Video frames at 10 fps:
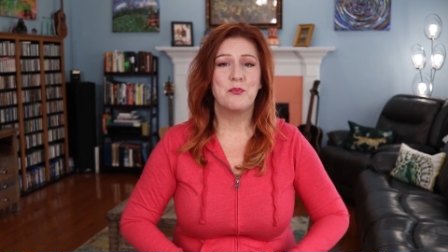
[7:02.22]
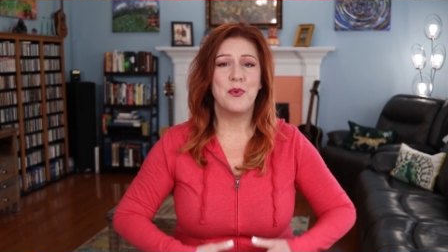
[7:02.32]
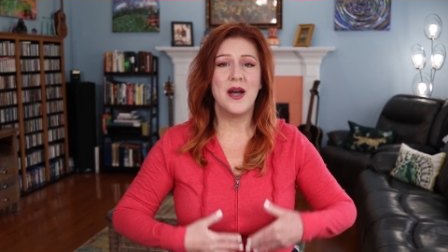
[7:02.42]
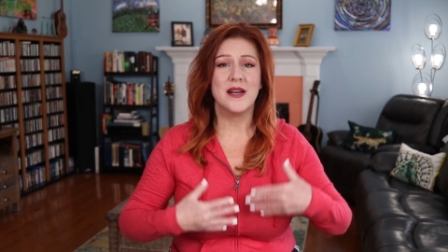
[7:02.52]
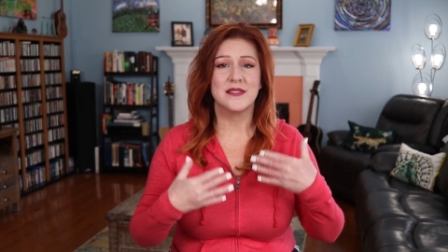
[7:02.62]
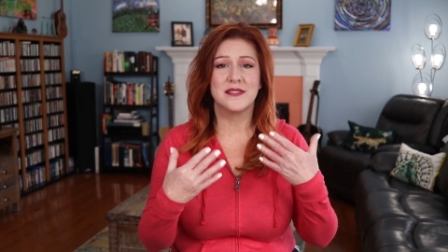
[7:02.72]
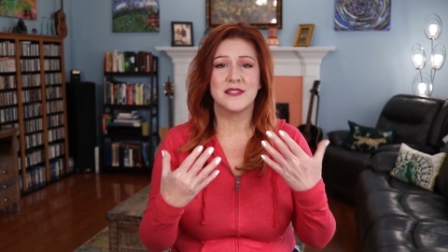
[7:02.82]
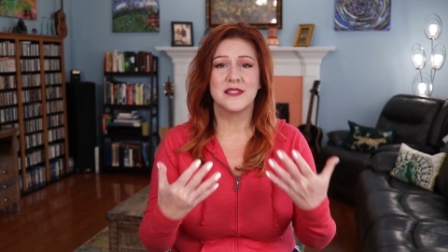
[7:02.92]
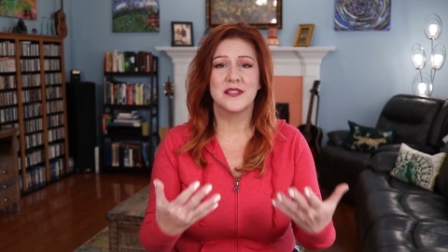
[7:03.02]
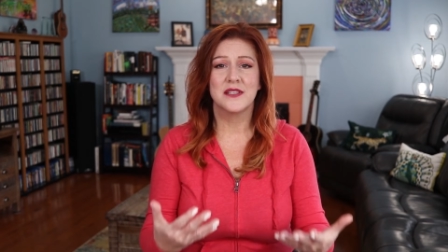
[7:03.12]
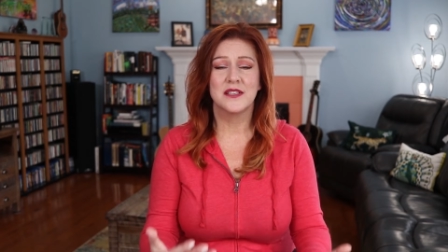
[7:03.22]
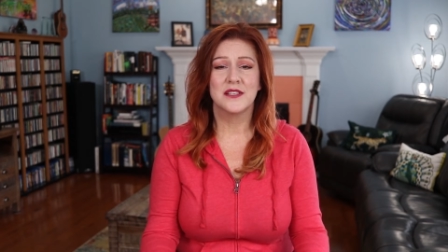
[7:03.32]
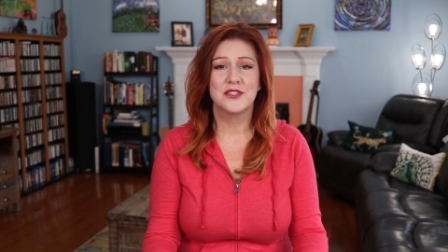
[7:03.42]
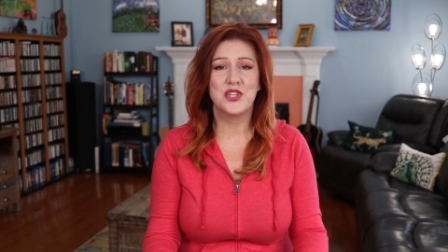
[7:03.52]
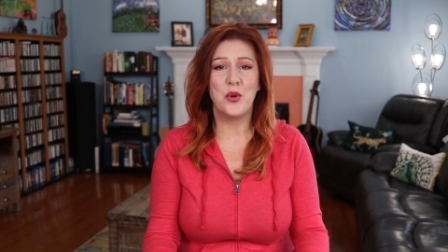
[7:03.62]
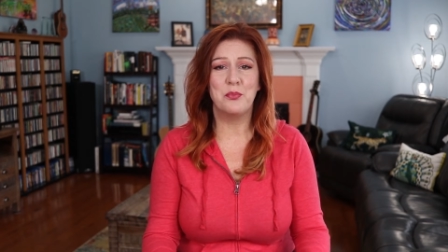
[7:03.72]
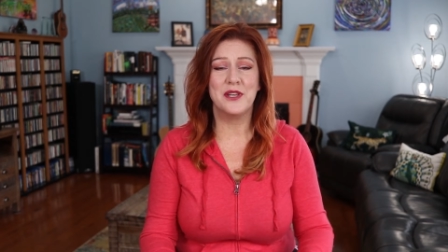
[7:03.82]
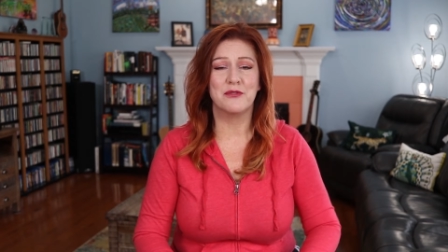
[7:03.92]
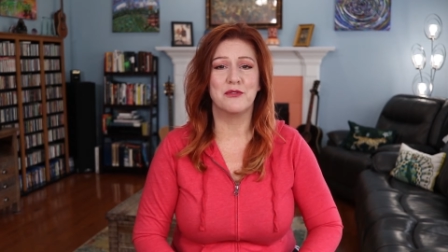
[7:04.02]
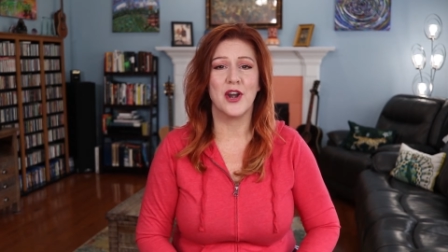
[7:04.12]
But don't
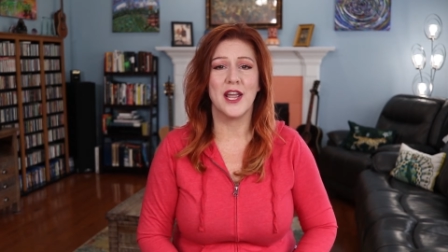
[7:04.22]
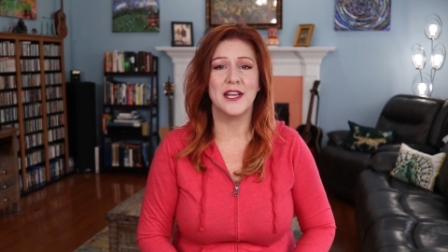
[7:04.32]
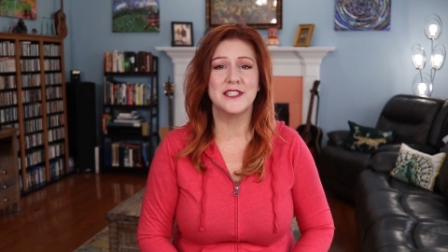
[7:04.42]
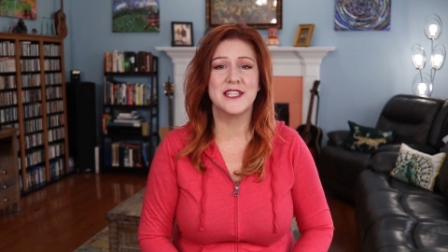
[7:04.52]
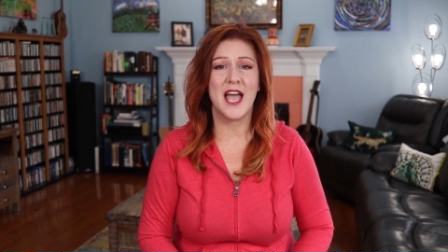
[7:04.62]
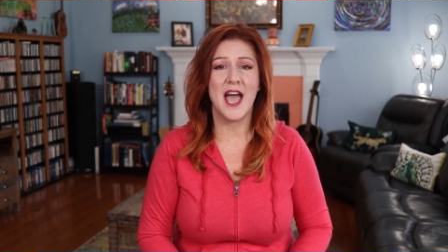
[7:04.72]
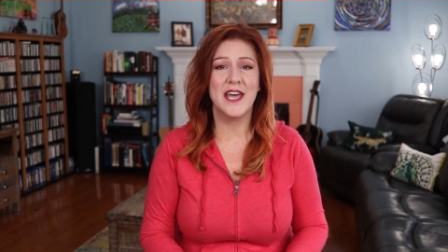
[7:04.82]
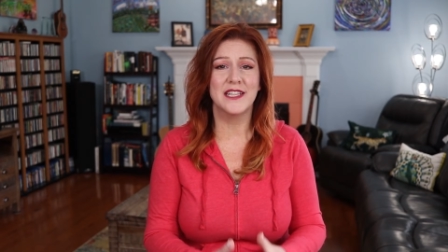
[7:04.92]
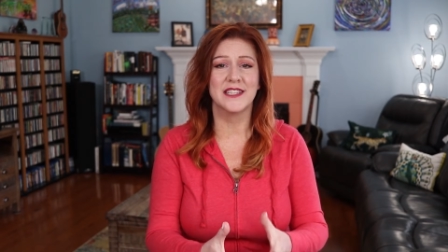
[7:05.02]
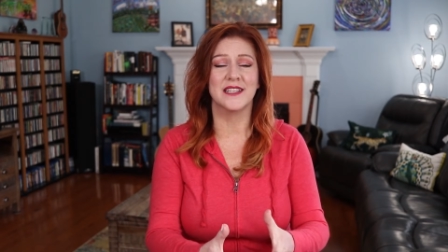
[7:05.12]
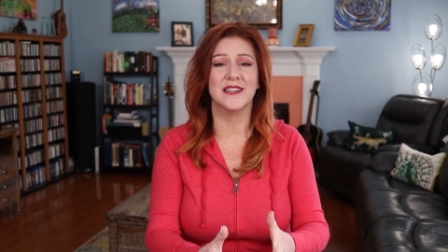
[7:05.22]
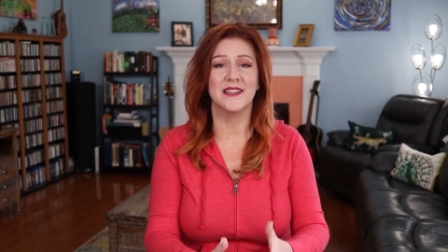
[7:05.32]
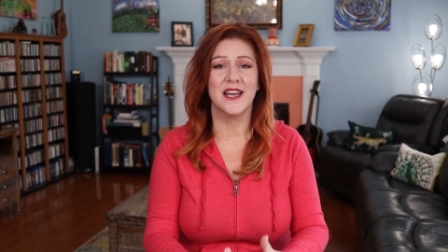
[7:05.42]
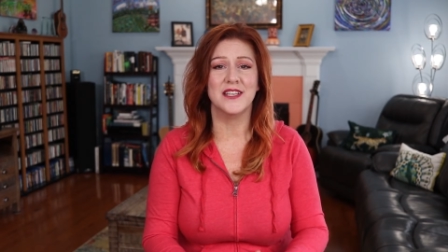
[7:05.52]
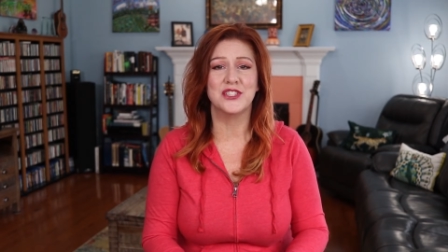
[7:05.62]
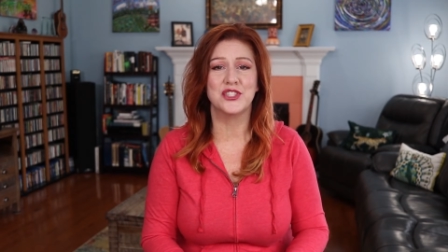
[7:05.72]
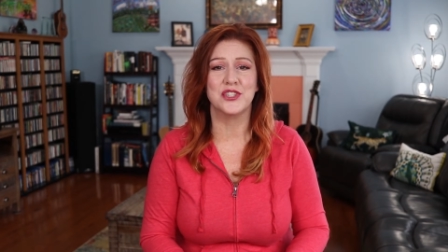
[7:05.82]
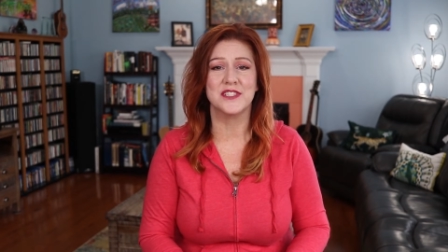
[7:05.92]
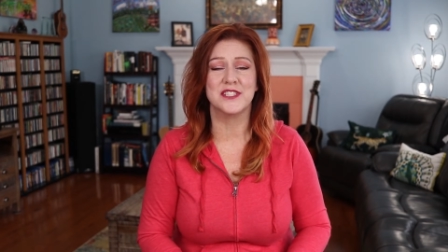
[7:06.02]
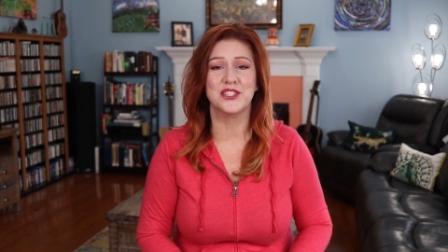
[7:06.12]
be afraid to add a little light to
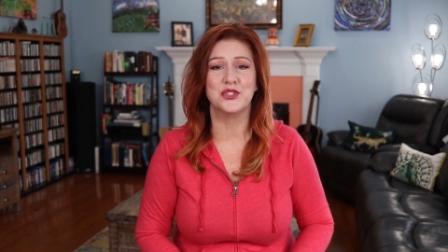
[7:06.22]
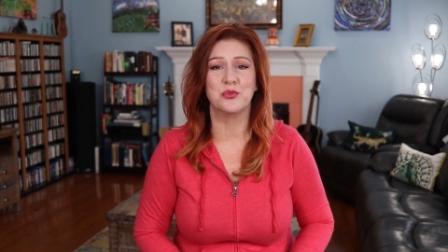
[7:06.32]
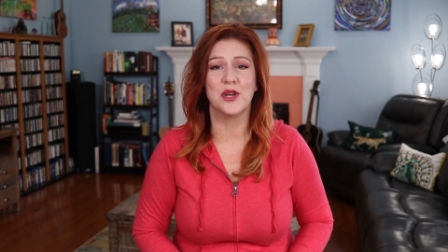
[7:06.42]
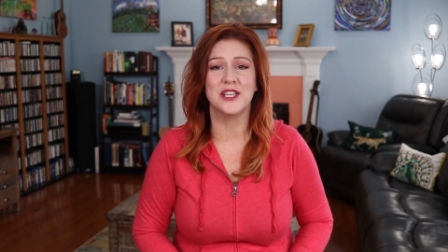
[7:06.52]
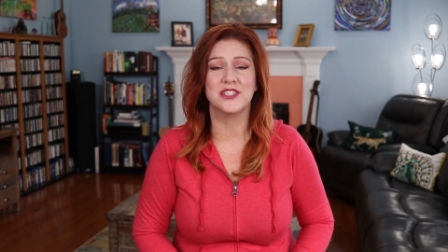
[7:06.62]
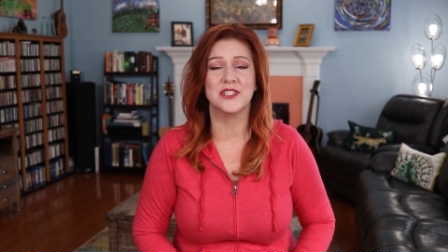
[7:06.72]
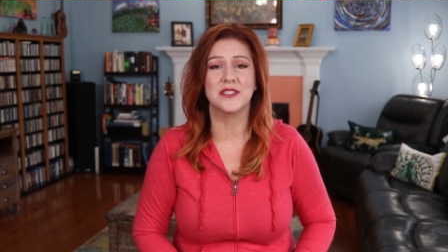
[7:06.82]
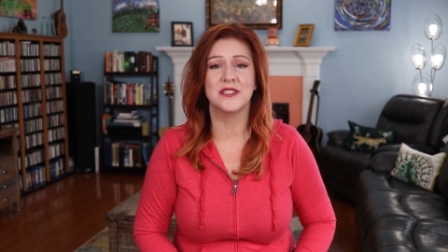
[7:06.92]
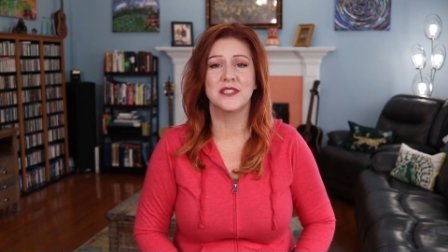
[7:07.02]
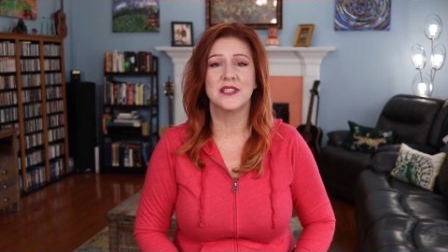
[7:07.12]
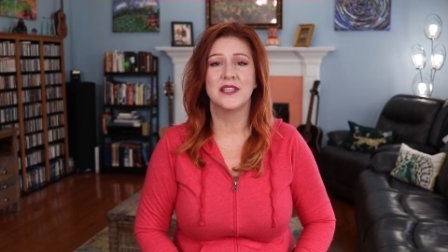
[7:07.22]
the situation.